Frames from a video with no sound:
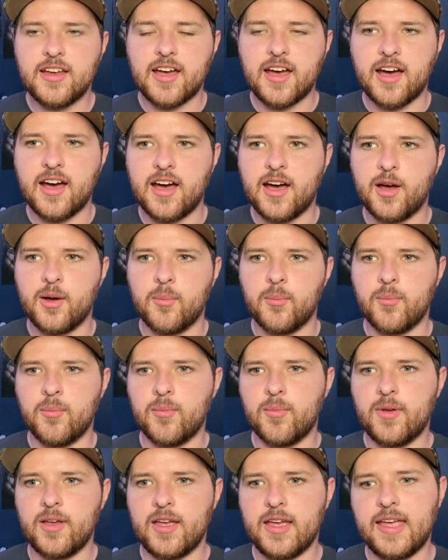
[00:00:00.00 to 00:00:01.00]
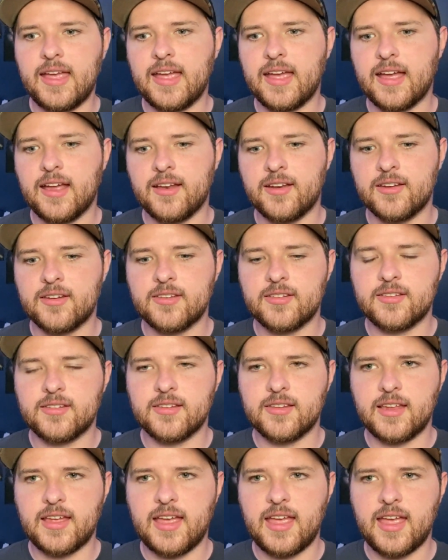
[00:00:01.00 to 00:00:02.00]
um and
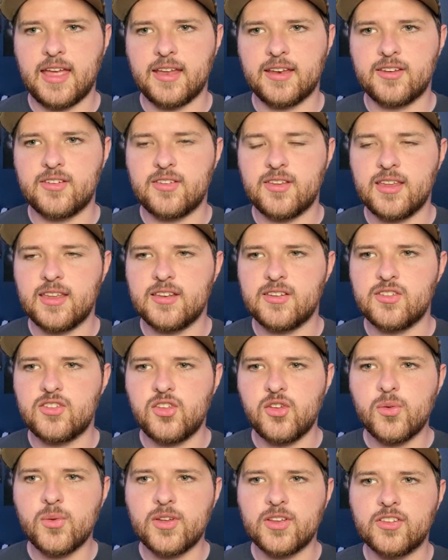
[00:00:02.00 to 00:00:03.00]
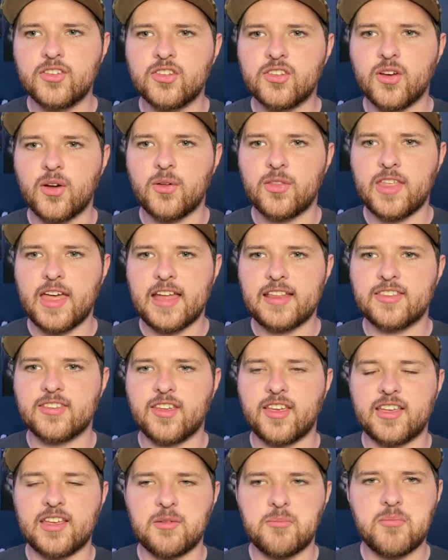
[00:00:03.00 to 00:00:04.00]
and in doing so, that's
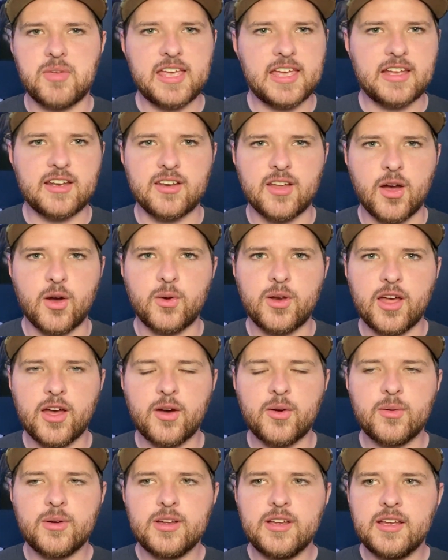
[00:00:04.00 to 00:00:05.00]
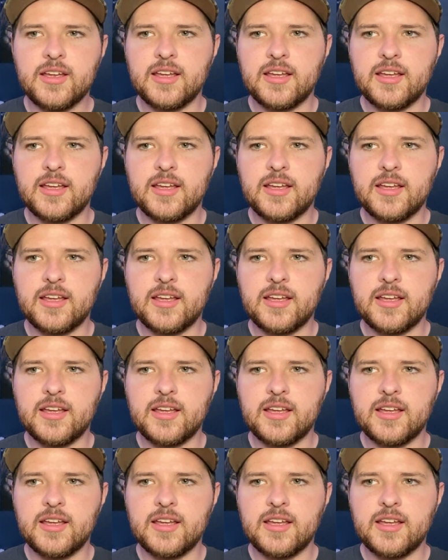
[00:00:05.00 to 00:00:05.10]
like a big no-no.